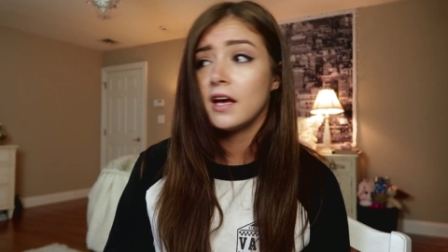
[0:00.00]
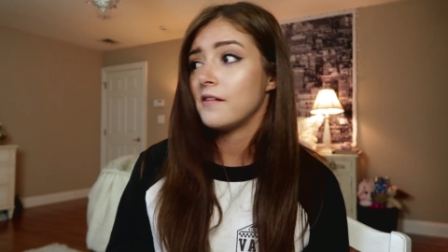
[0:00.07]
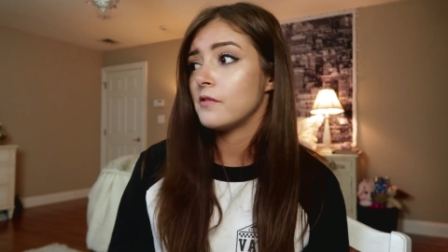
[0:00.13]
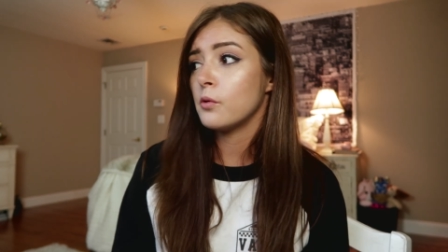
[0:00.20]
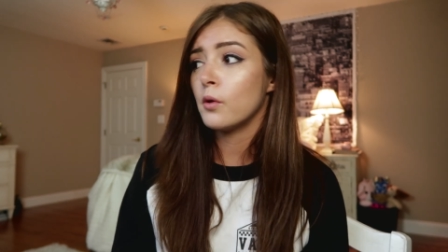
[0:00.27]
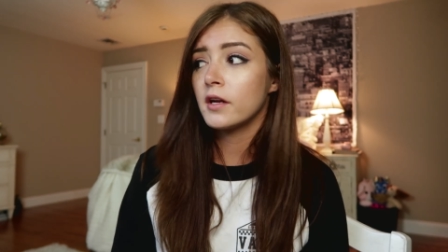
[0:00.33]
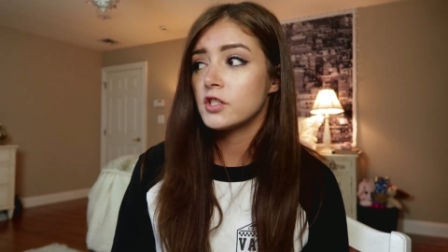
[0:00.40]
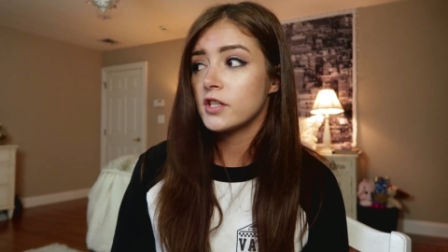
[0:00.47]
If
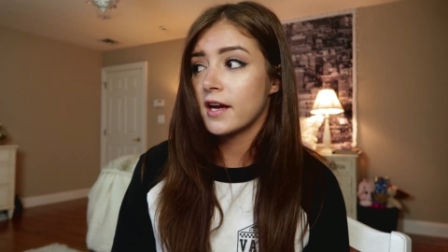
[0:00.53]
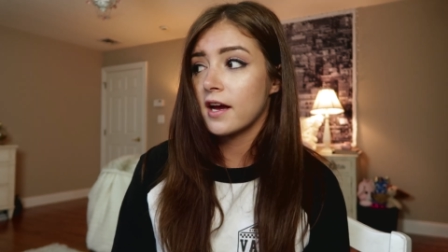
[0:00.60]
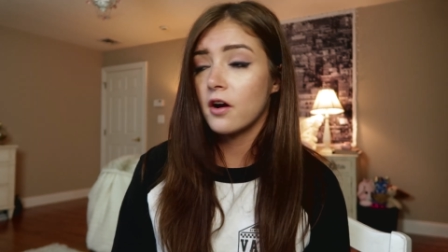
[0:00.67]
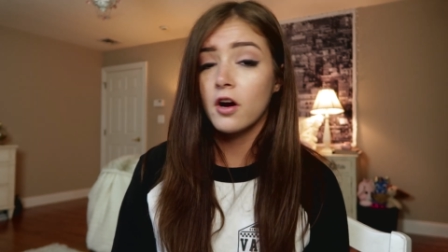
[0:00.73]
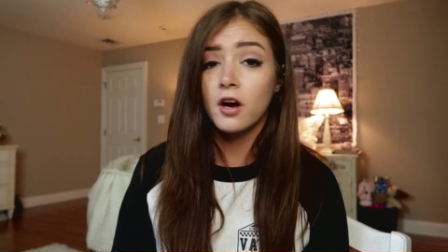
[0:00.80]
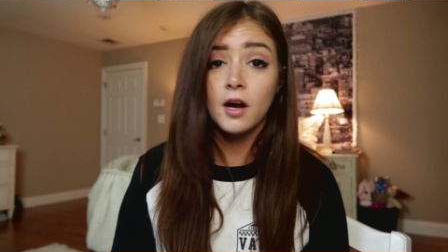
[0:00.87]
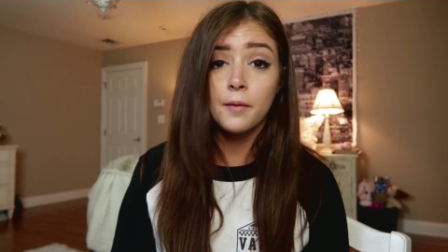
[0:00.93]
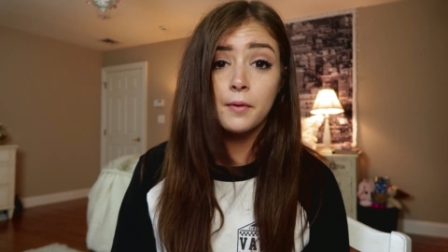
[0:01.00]
you want to check
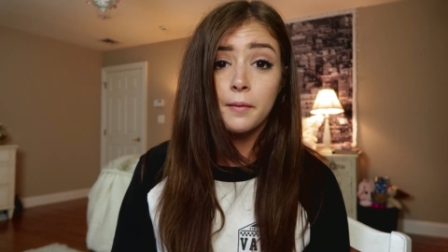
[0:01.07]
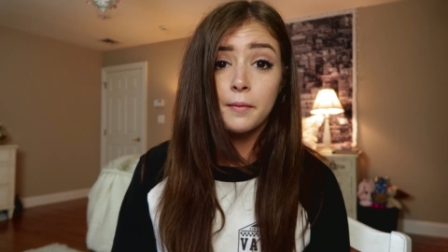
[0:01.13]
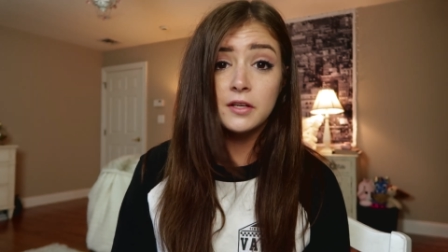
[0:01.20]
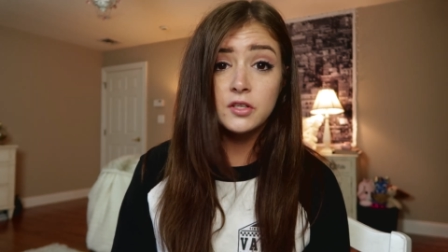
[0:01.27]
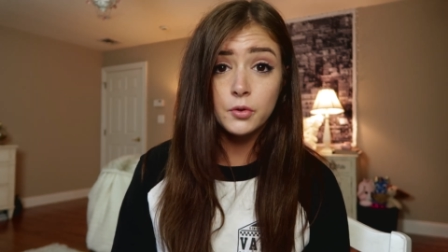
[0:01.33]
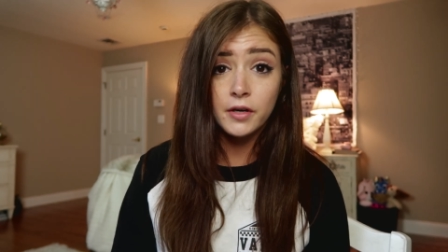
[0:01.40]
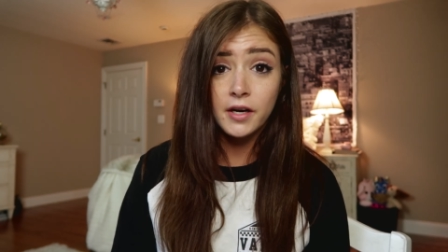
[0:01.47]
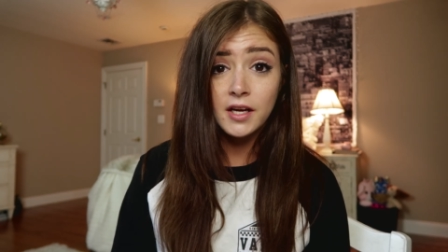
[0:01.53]
out our
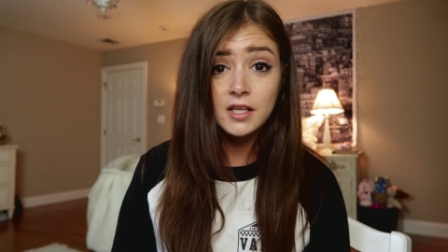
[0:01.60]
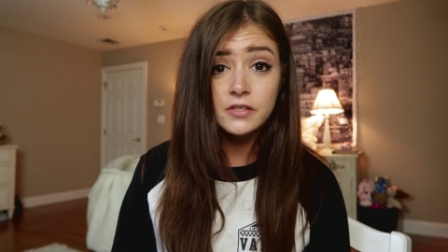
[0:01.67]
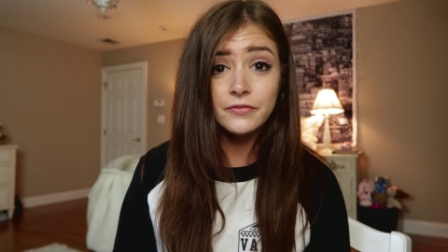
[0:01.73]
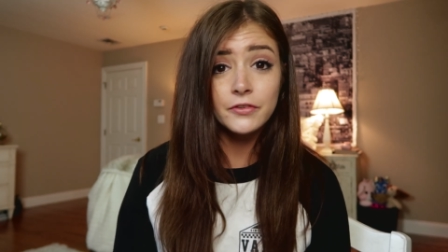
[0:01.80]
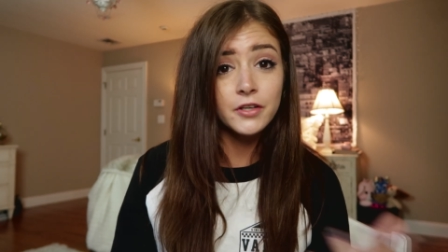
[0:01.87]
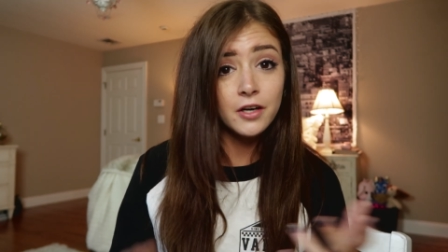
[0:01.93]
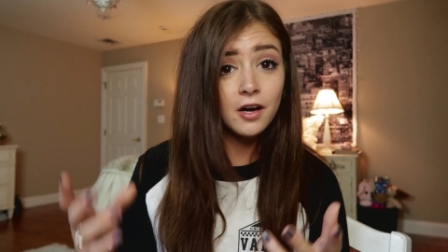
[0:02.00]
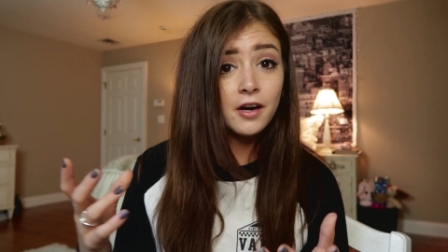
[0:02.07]
upcoming tour dates
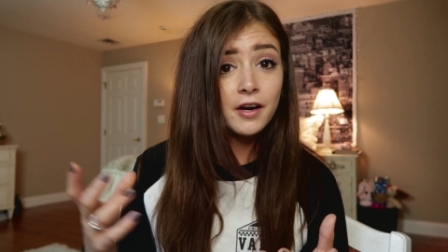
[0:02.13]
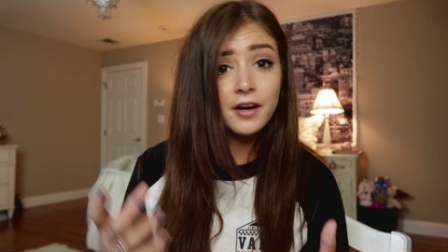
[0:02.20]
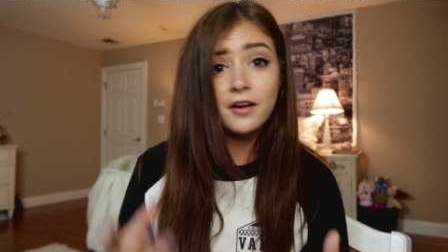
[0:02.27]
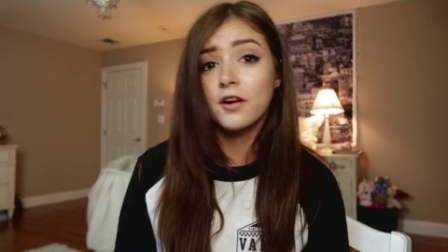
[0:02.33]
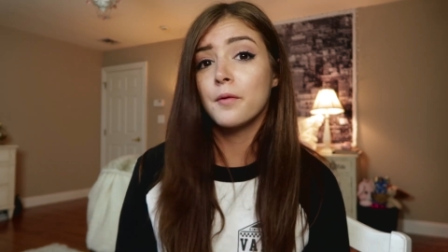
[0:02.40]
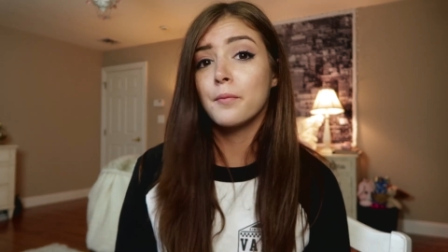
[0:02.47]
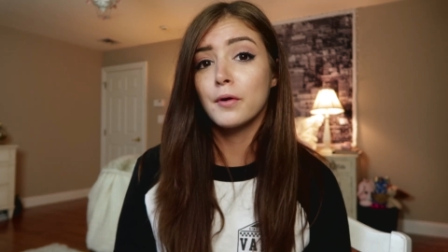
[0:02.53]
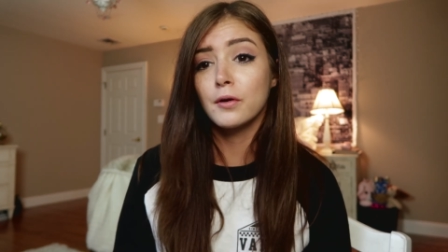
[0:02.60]
for our
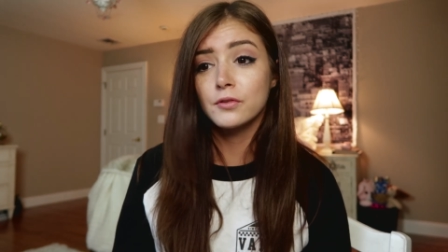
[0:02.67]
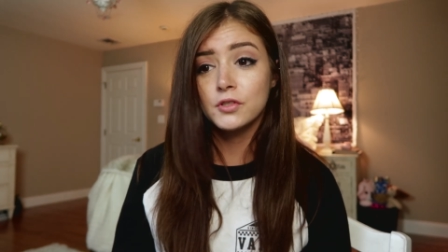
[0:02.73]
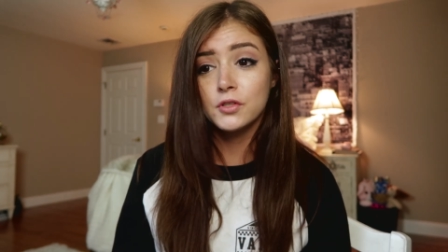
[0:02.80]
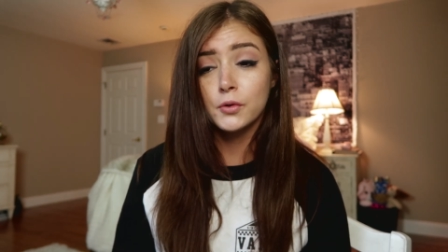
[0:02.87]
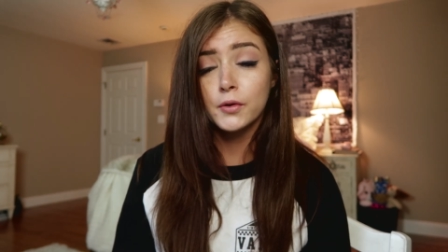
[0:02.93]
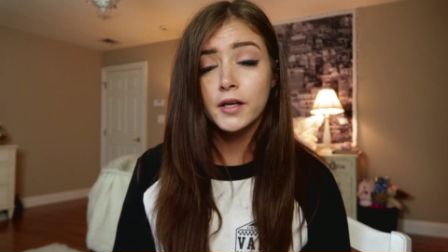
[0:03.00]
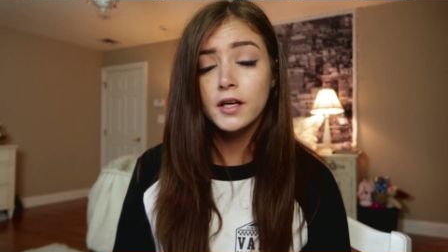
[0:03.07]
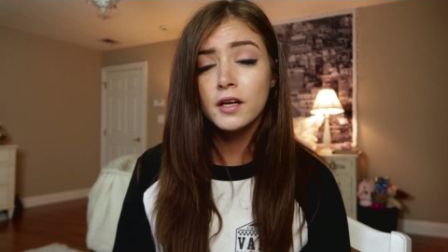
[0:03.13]
In Our Bones
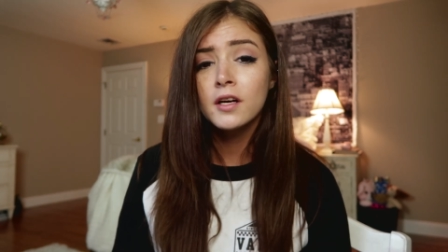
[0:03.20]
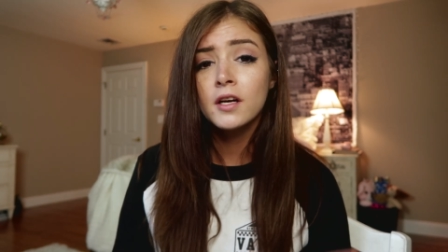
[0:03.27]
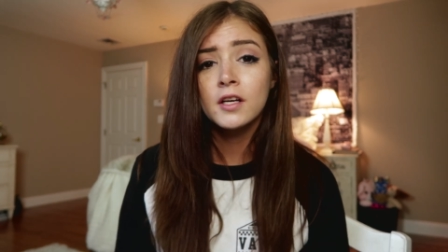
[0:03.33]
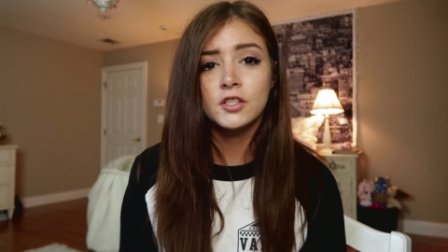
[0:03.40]
tour,